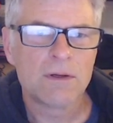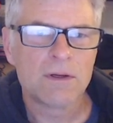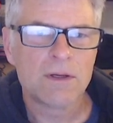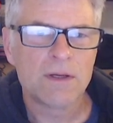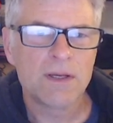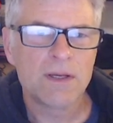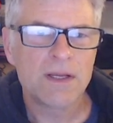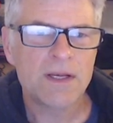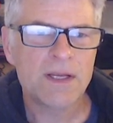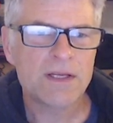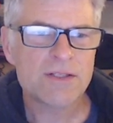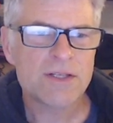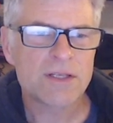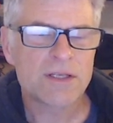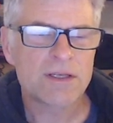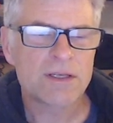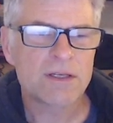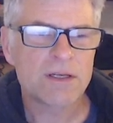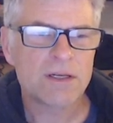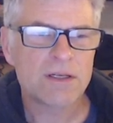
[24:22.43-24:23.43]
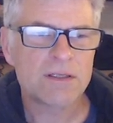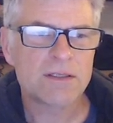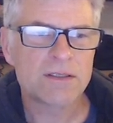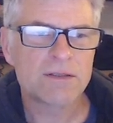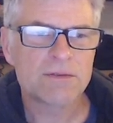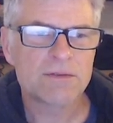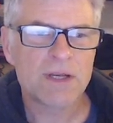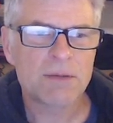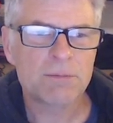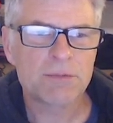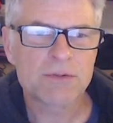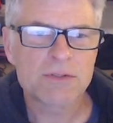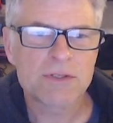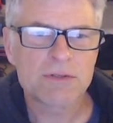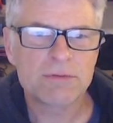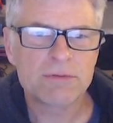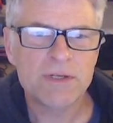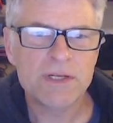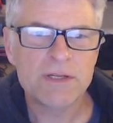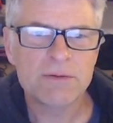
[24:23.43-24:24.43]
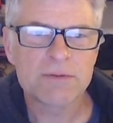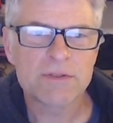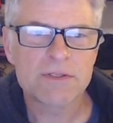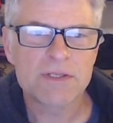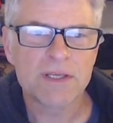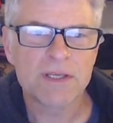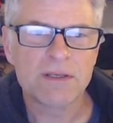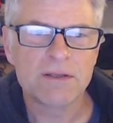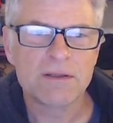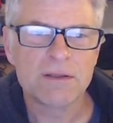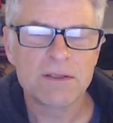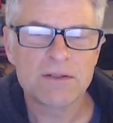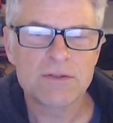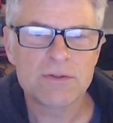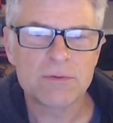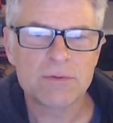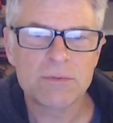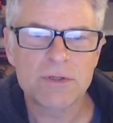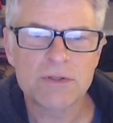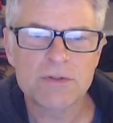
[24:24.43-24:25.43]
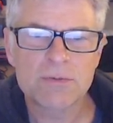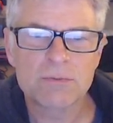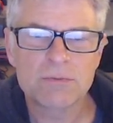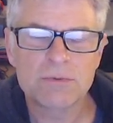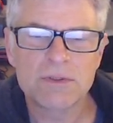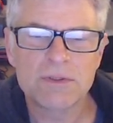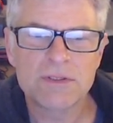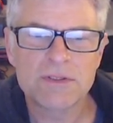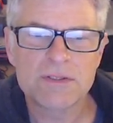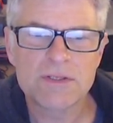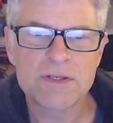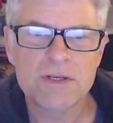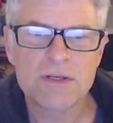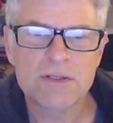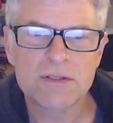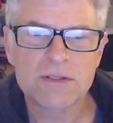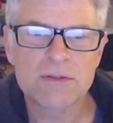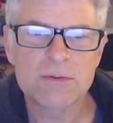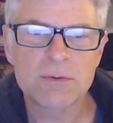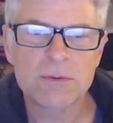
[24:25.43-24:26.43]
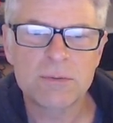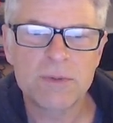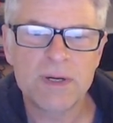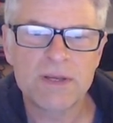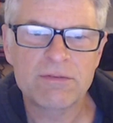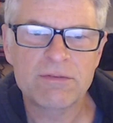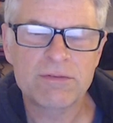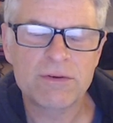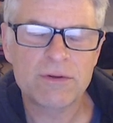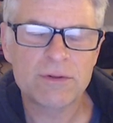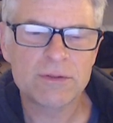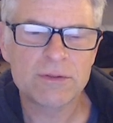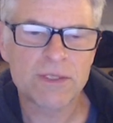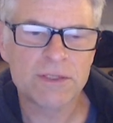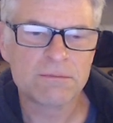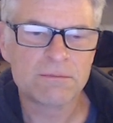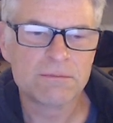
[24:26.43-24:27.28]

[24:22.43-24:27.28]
it actually kind of doubles the frequency. It's turned into a wave folder.